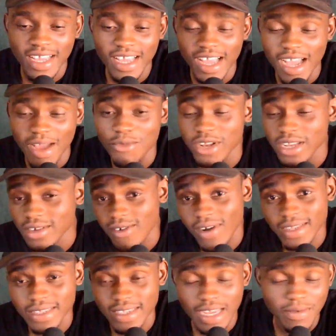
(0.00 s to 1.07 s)
I'm really
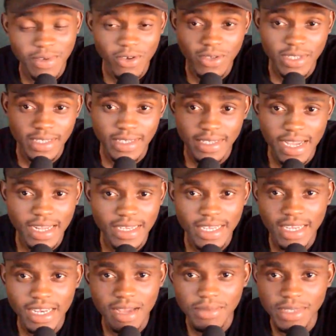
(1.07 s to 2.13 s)
quite sad because he's
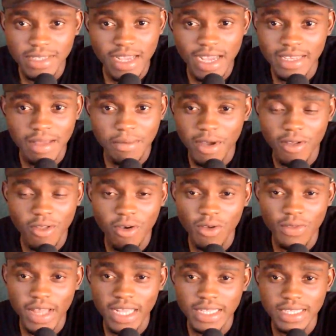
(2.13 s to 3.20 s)
Ghanaian. I'm sad about
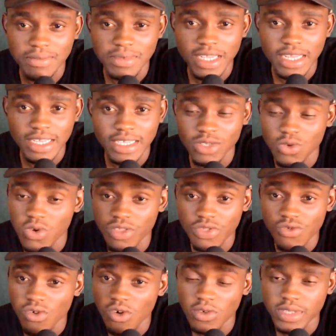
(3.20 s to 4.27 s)
all that. I'm sad he's going
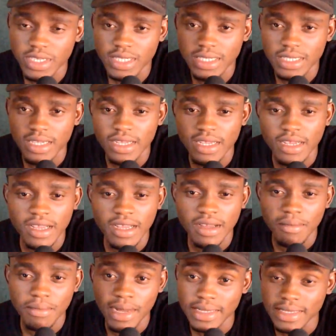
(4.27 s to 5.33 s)
through all this,
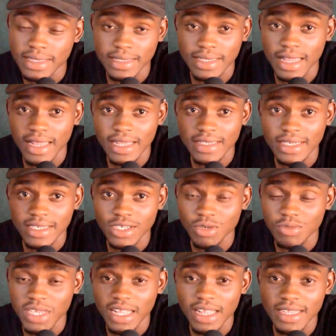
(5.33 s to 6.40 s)
but it's a lesson,
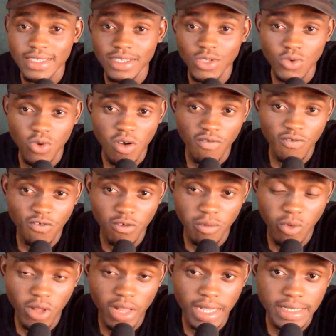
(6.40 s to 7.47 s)
should be a lesson to all
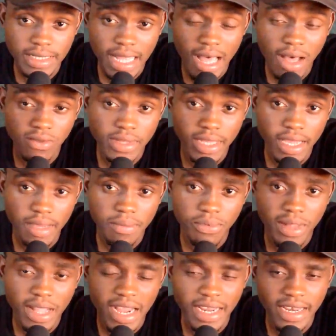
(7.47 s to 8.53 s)
footballers out there
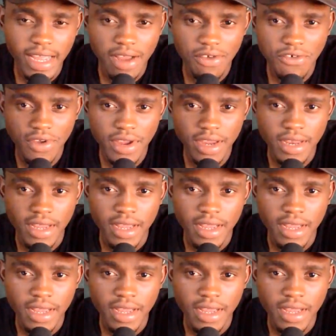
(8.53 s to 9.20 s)
playing their trade.